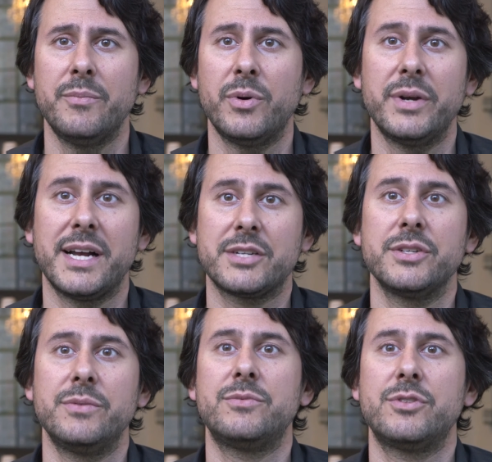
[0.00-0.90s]
but would
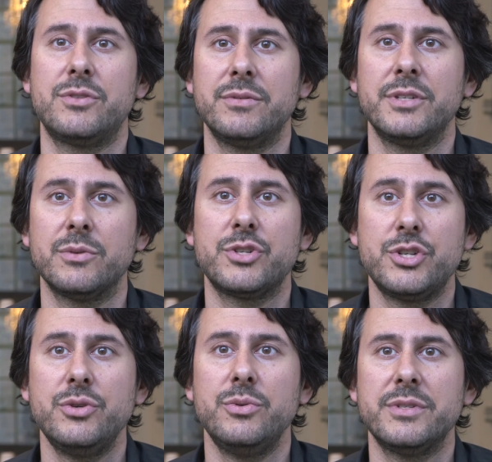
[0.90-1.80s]
actually you know
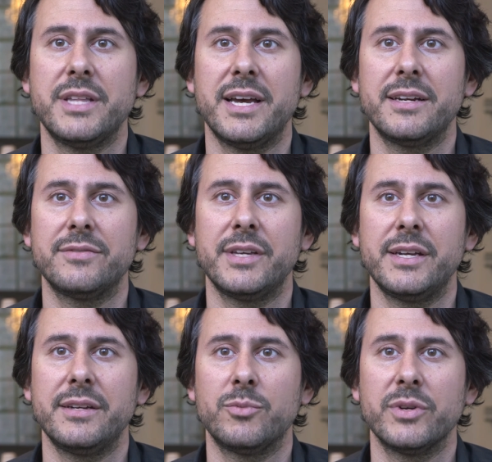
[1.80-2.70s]
choose that if
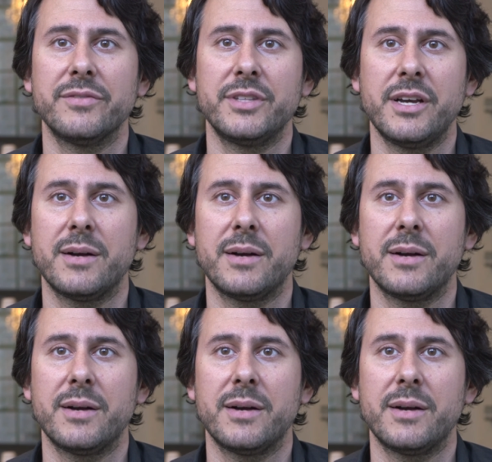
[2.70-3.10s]
they were given the